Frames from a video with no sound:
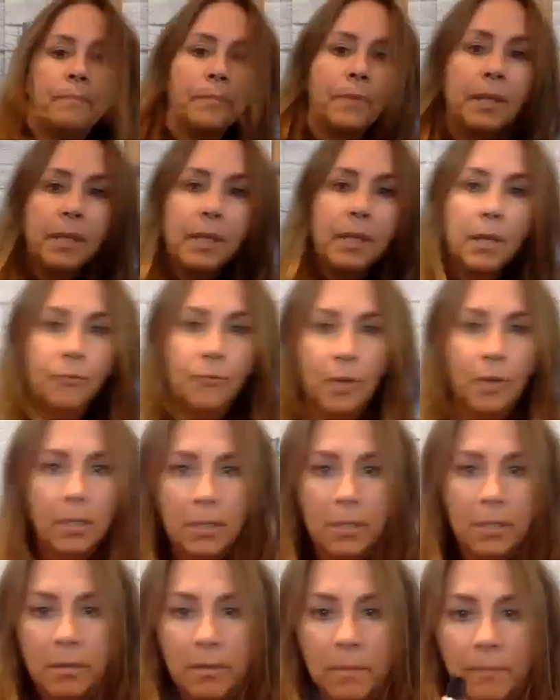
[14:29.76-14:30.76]
The
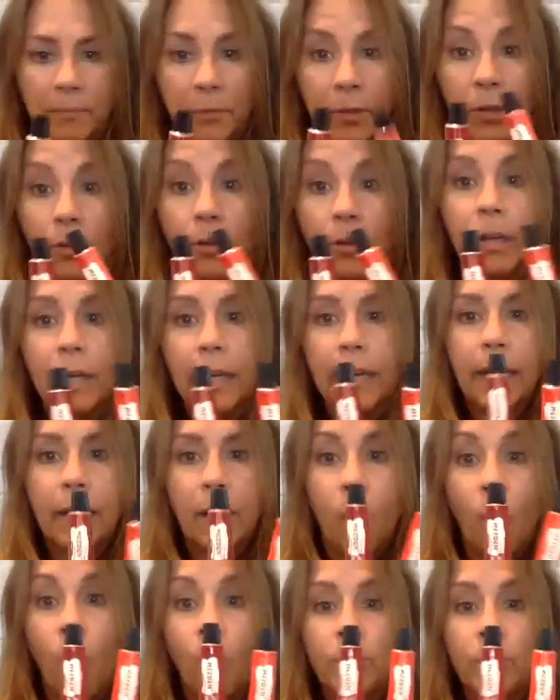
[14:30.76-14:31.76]
difference. You're going to get a
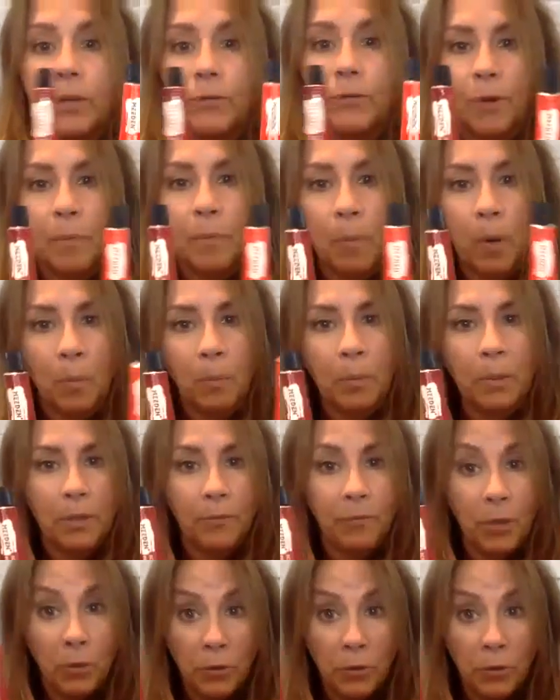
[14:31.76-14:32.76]
whole different purple
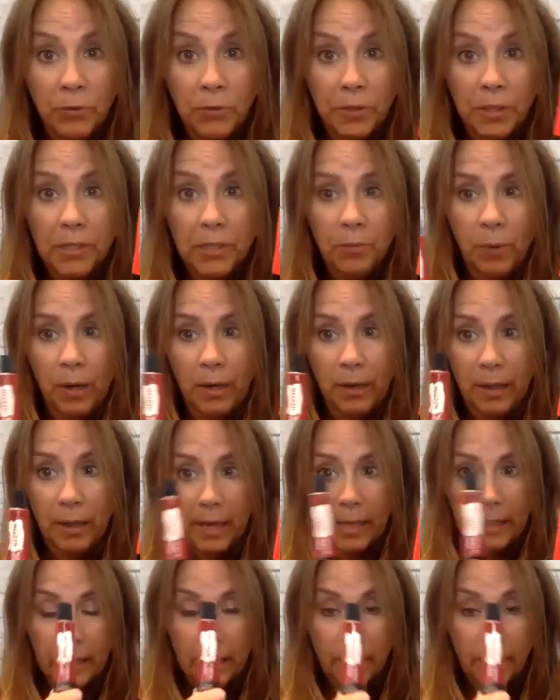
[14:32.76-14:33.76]
if you use this one
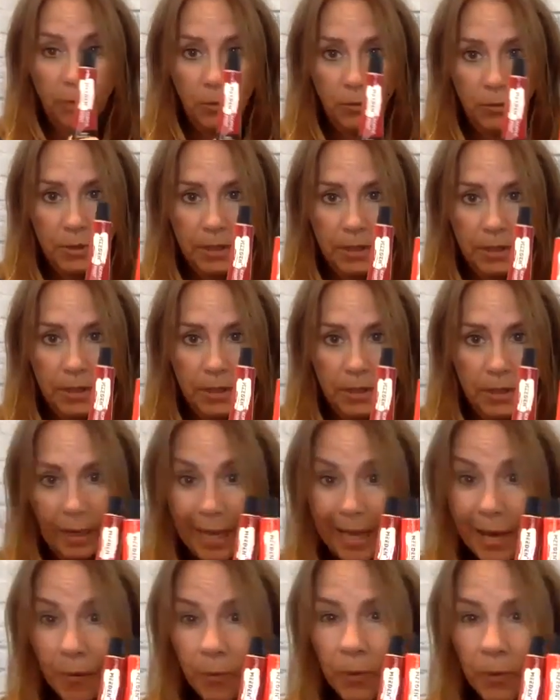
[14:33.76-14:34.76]
than if you use this one.
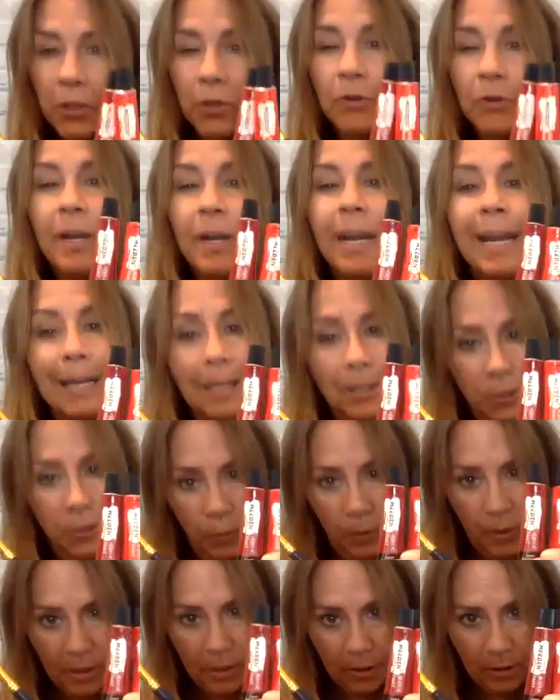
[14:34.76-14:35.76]
When they're next
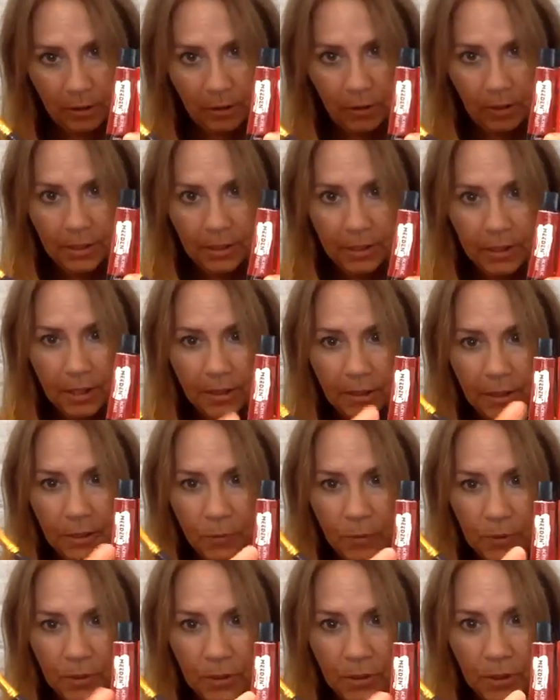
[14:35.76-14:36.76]
to each other, you can see this
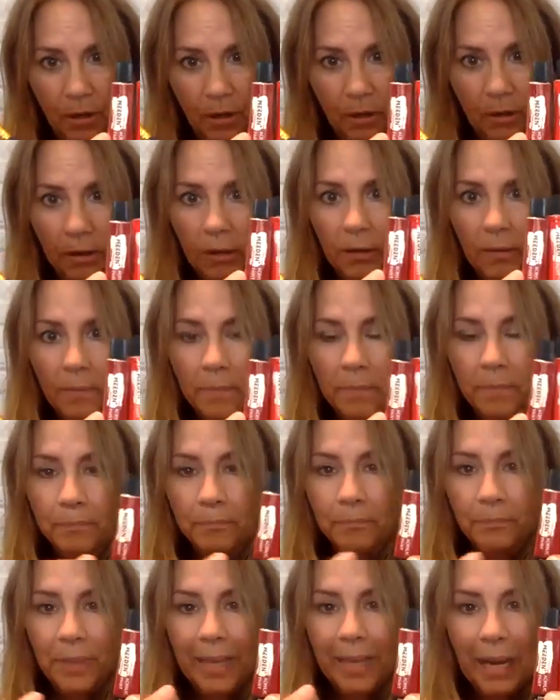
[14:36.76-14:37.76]
one's darker.
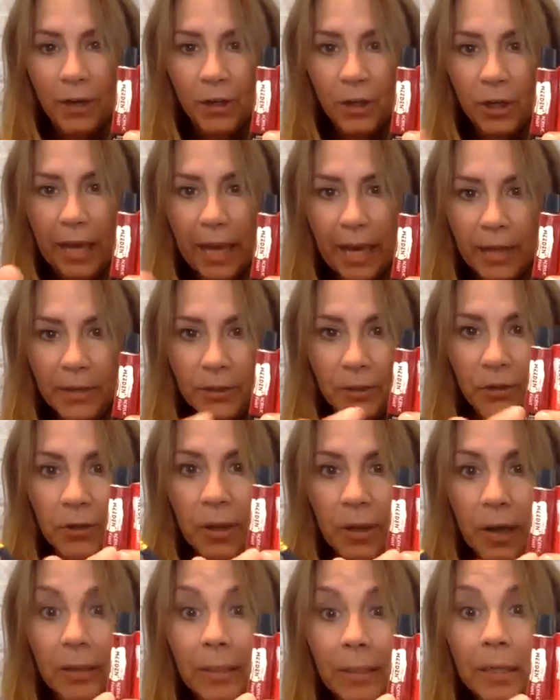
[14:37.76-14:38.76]
It actually has
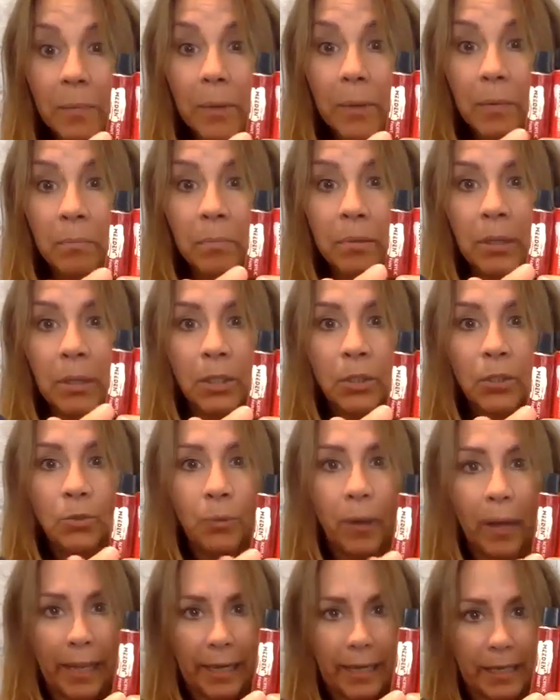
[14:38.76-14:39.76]
a little bit of
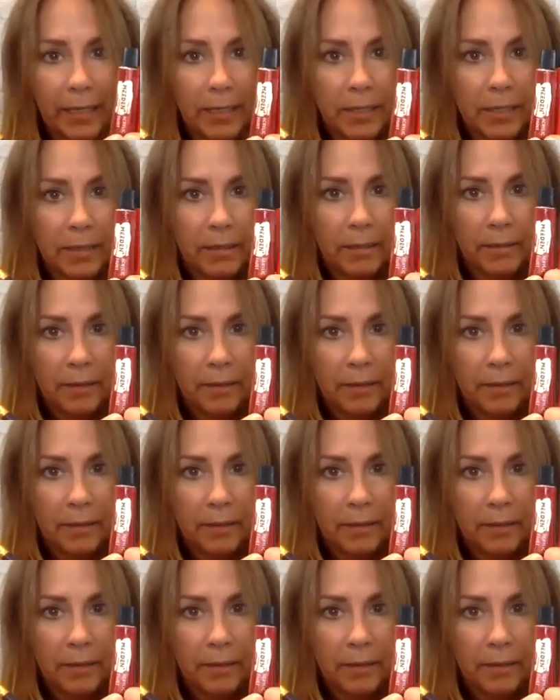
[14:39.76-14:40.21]
blue in it.